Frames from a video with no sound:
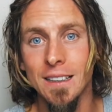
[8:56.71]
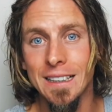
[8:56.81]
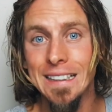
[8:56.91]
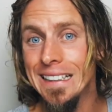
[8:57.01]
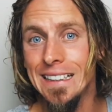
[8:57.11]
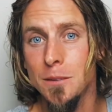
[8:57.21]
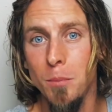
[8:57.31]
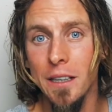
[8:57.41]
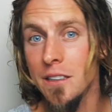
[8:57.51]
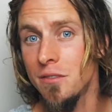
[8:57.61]
and less
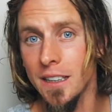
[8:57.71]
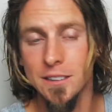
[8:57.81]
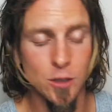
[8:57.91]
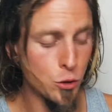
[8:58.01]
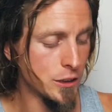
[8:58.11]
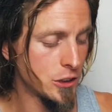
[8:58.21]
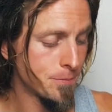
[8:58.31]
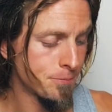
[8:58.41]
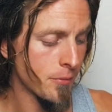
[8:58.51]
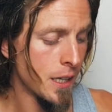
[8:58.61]
body fat storage.
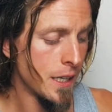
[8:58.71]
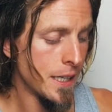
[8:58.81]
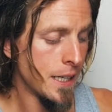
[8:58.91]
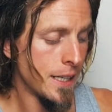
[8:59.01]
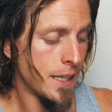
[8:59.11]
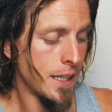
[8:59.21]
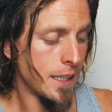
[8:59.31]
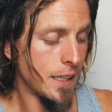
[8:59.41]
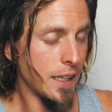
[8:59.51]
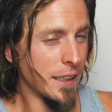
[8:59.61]

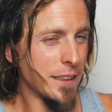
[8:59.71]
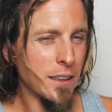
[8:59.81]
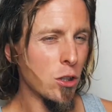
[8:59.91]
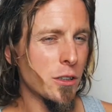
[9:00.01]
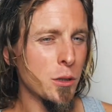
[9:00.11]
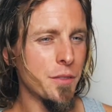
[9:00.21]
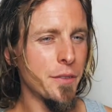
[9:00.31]
And it also